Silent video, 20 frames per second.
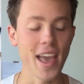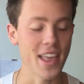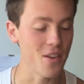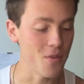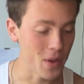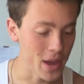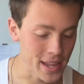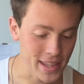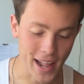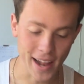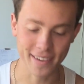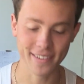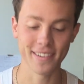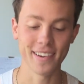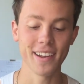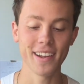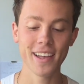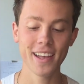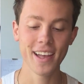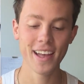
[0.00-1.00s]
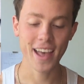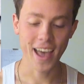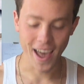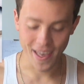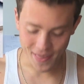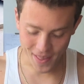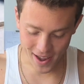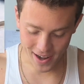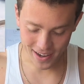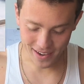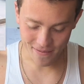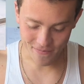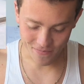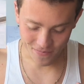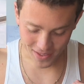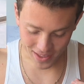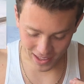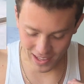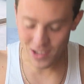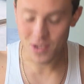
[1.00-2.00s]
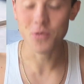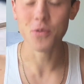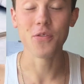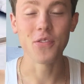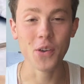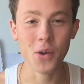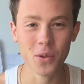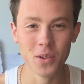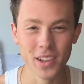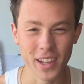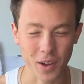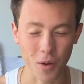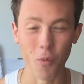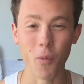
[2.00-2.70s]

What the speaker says: and you eat that shit, and then you feel like